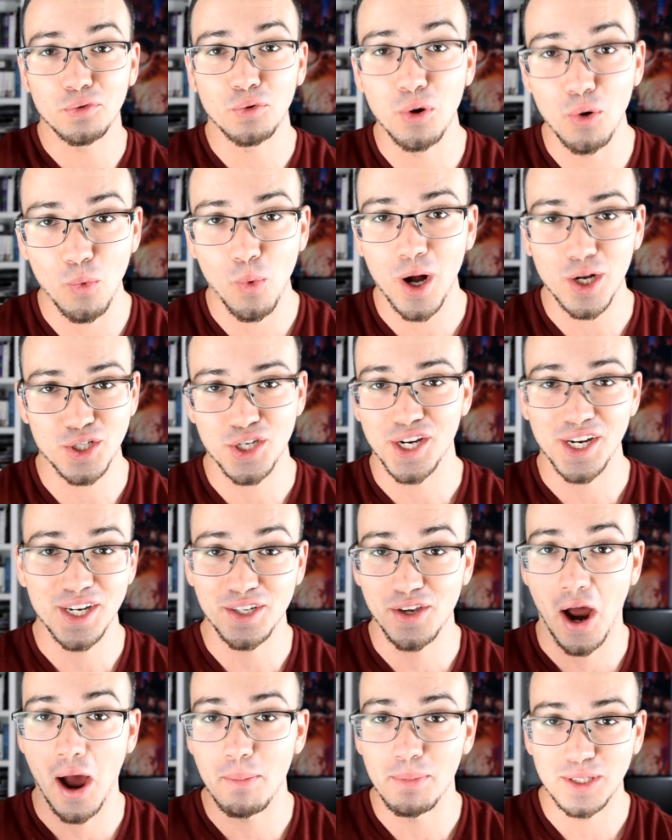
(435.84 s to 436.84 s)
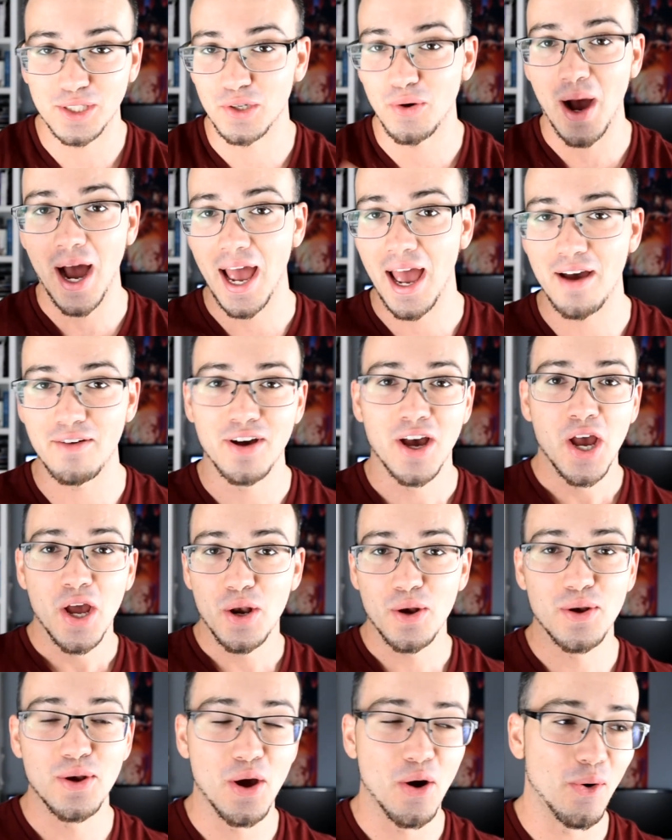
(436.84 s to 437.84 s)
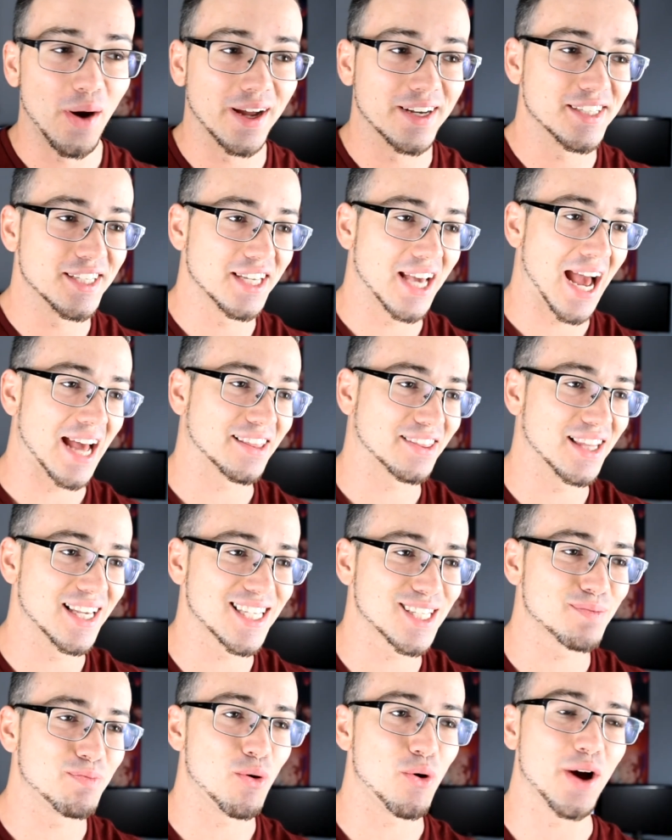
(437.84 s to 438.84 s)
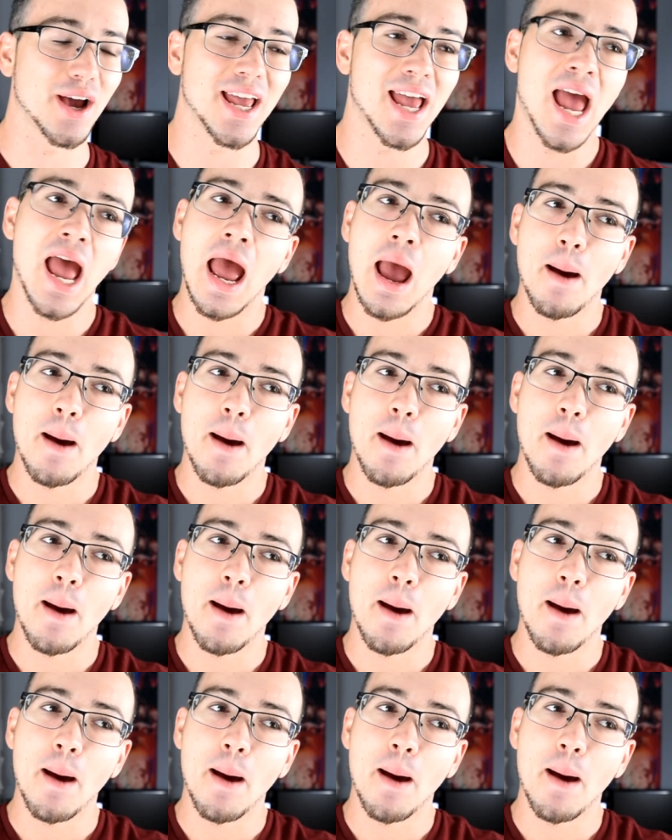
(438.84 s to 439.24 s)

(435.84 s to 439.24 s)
watching Gintama, so I have no idea at this point.